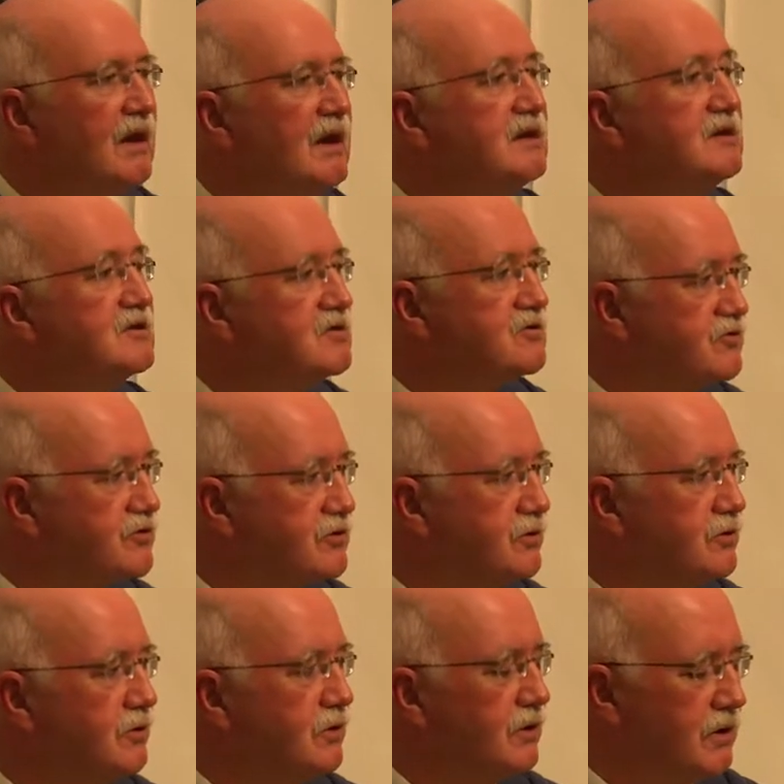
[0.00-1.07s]
It's
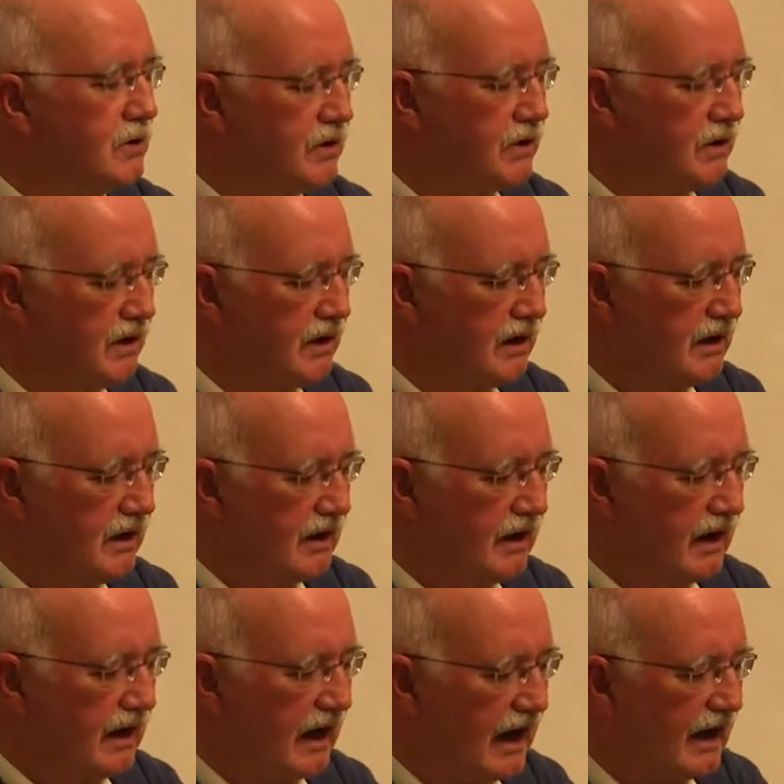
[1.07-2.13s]
true
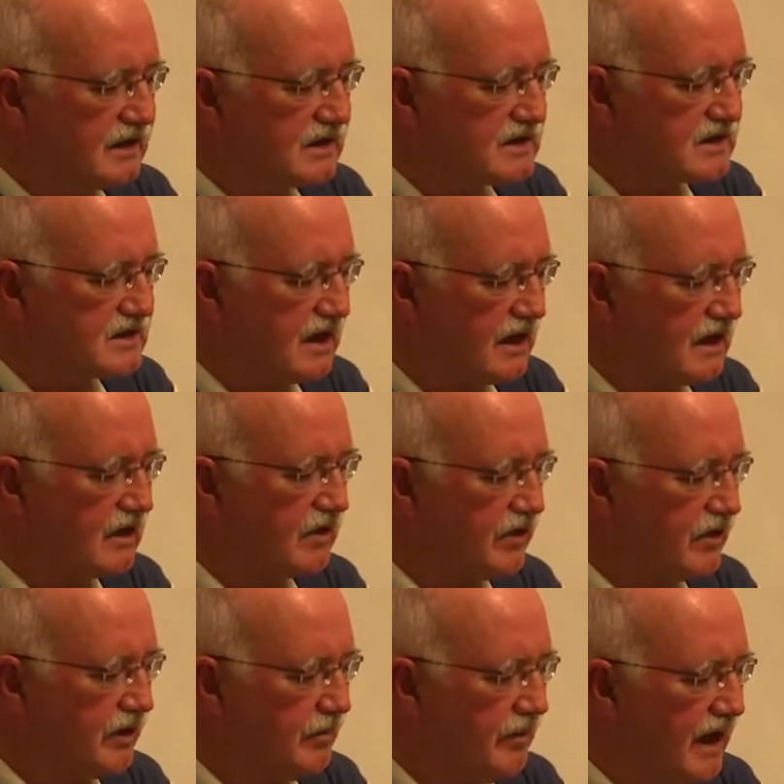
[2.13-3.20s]
I'd seek
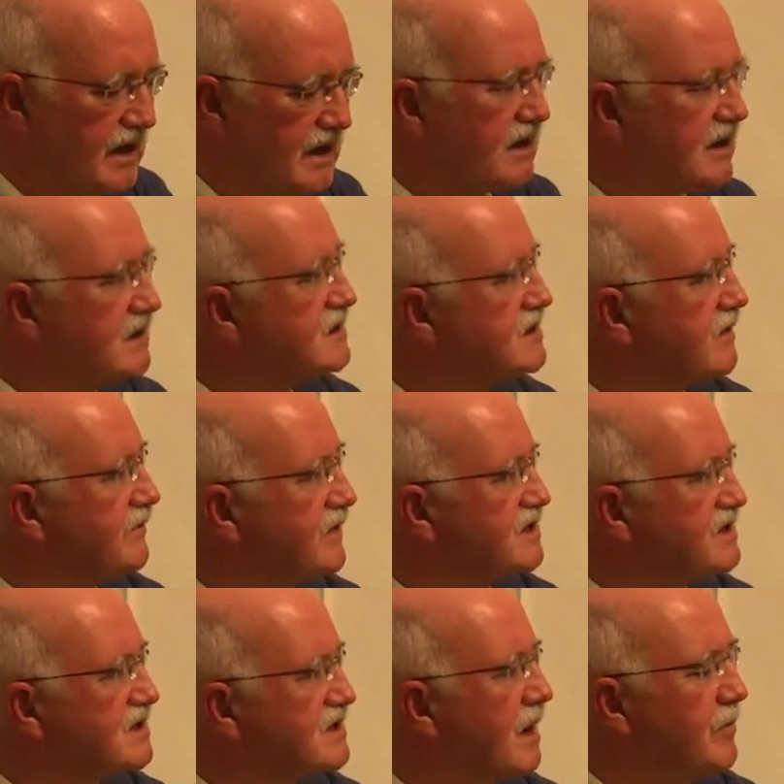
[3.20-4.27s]
the makings of a
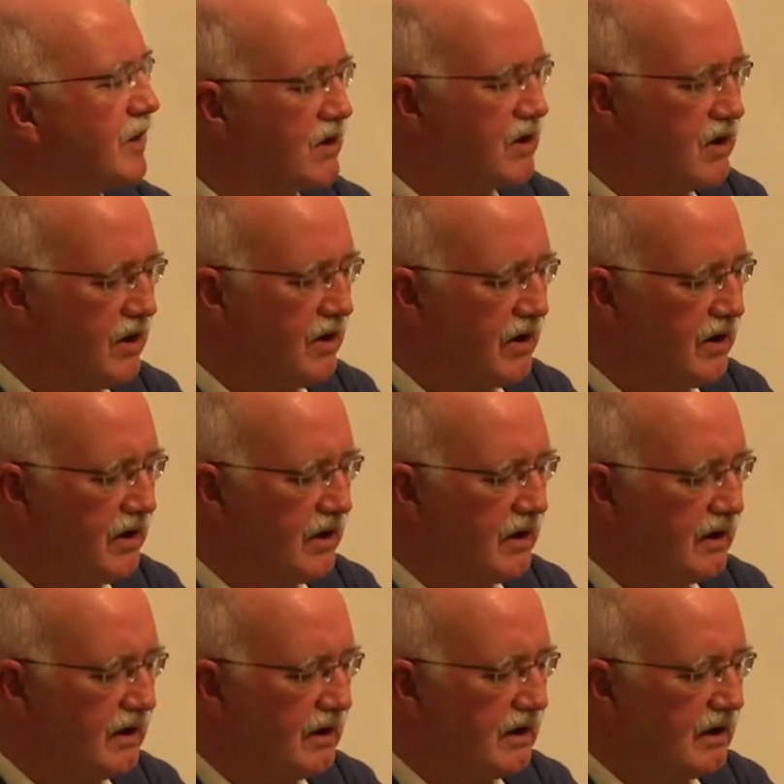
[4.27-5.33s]
summer
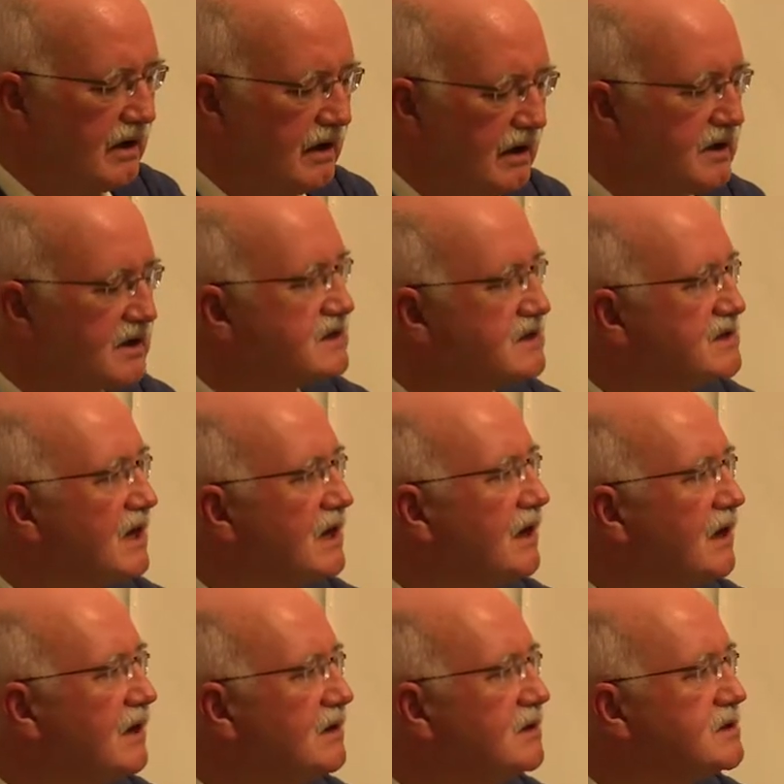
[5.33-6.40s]
in a
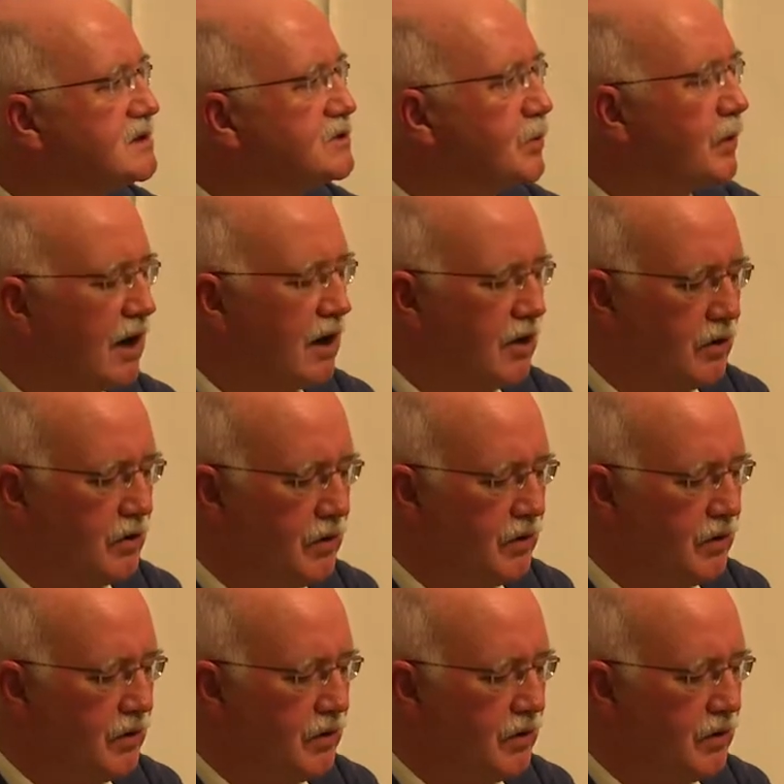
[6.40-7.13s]
single swallow.